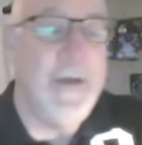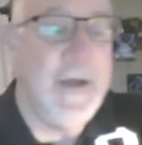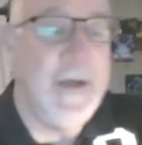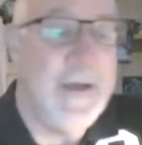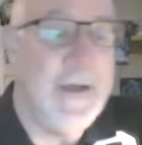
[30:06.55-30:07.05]

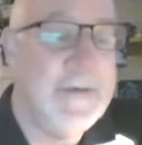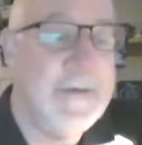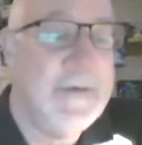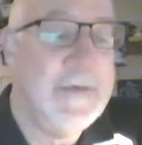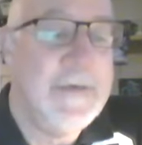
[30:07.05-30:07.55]
Uh,
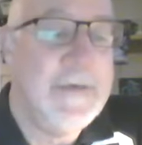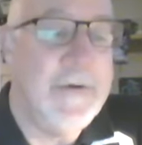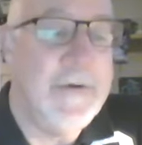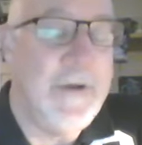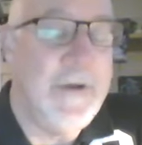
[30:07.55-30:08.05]

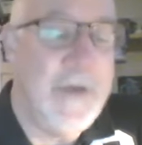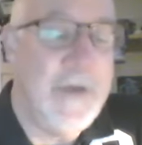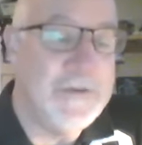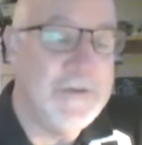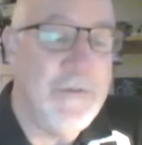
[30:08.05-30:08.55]
over
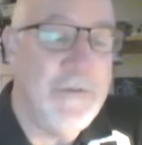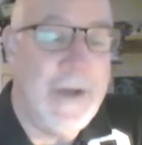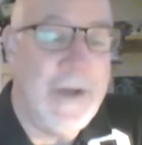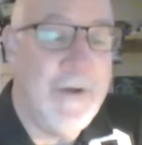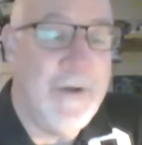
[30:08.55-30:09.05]
here on Zoom. I
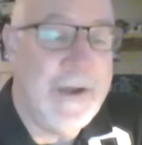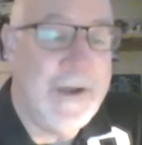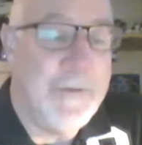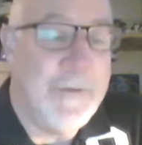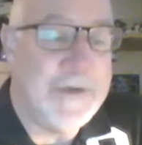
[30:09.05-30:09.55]
got I
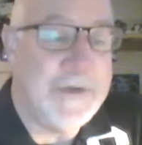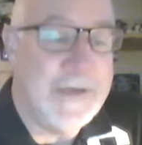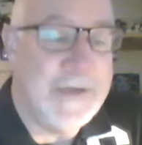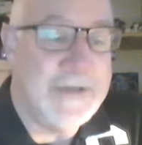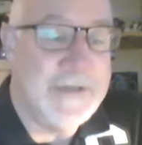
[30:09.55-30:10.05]
got one
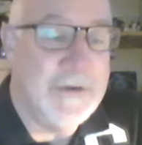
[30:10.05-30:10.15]
person again.